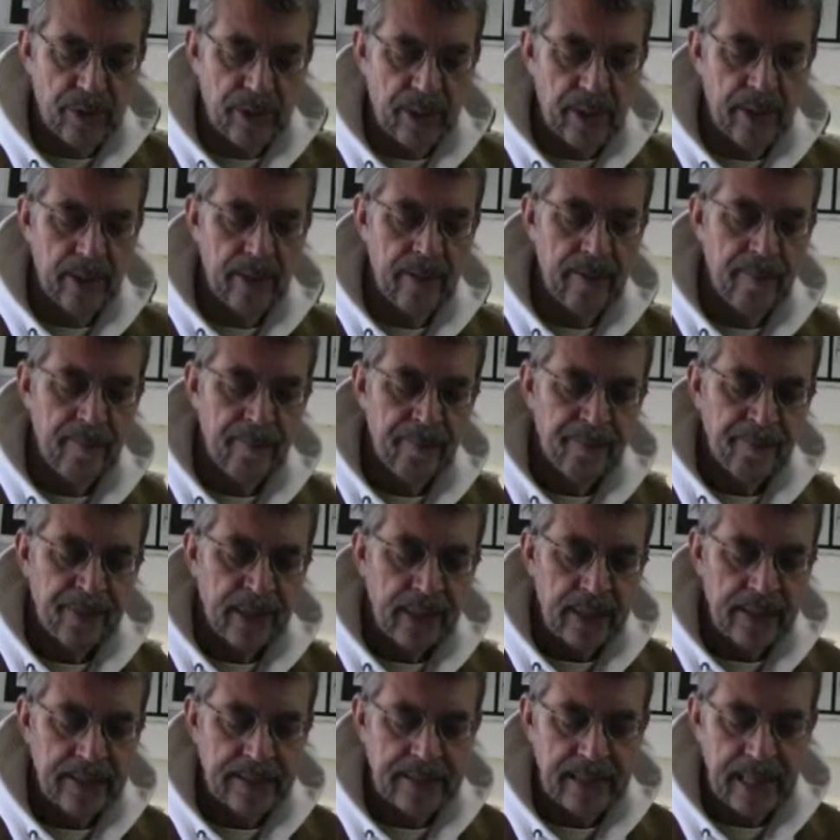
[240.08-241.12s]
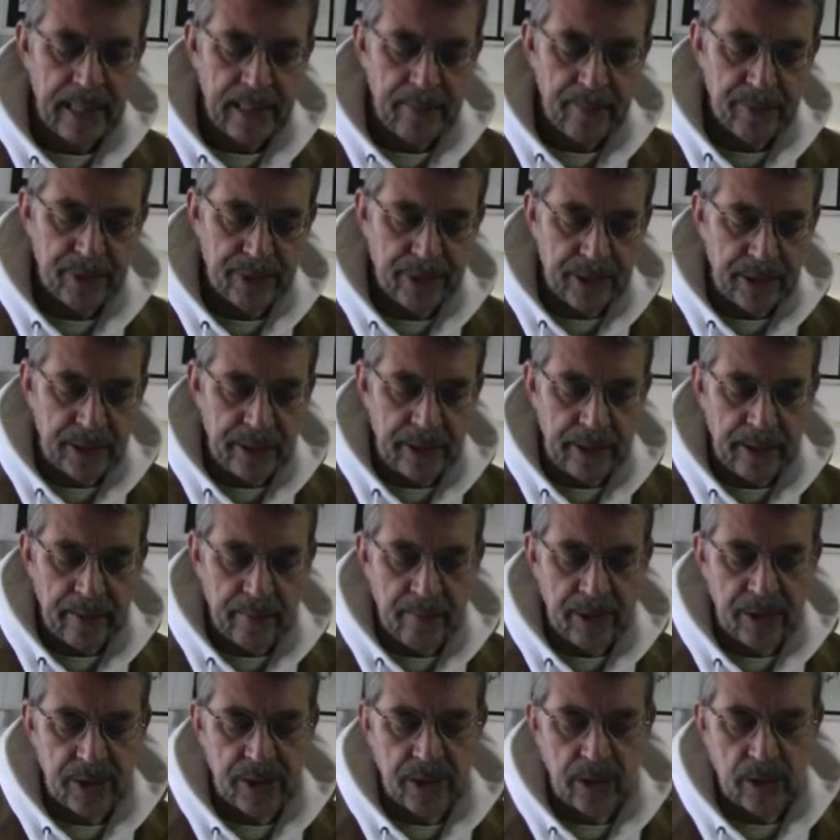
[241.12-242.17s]
within and tames it
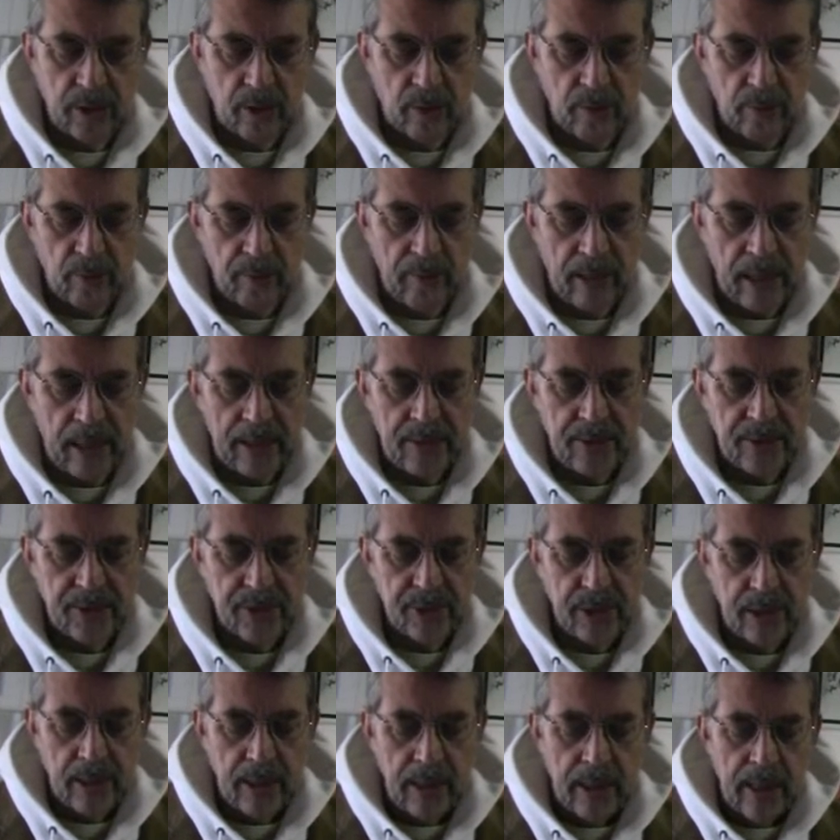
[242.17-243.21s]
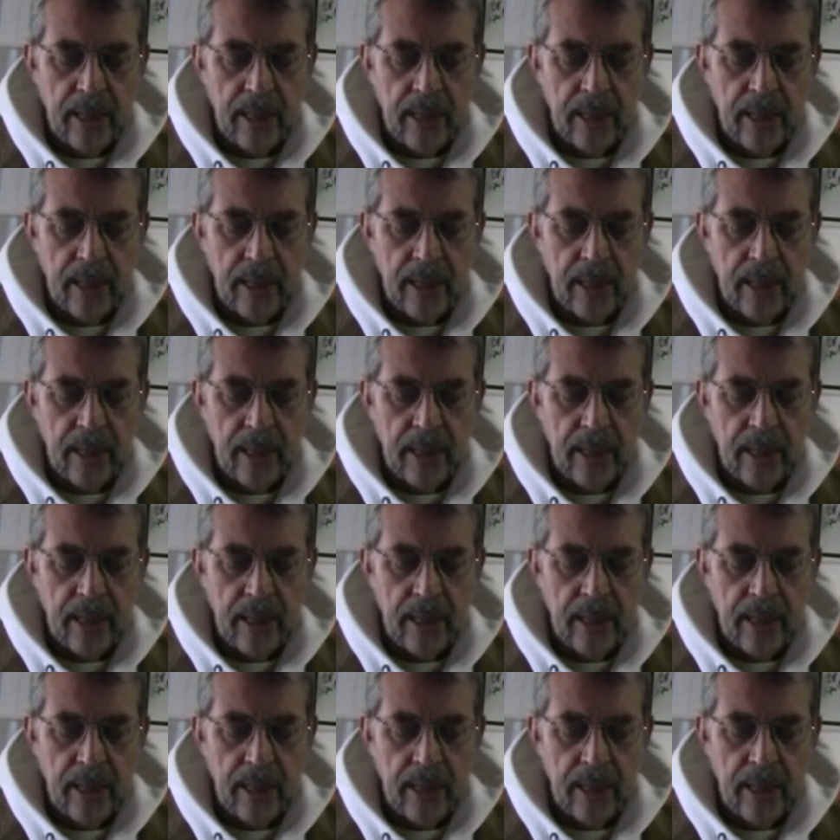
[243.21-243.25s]
in mystical romance,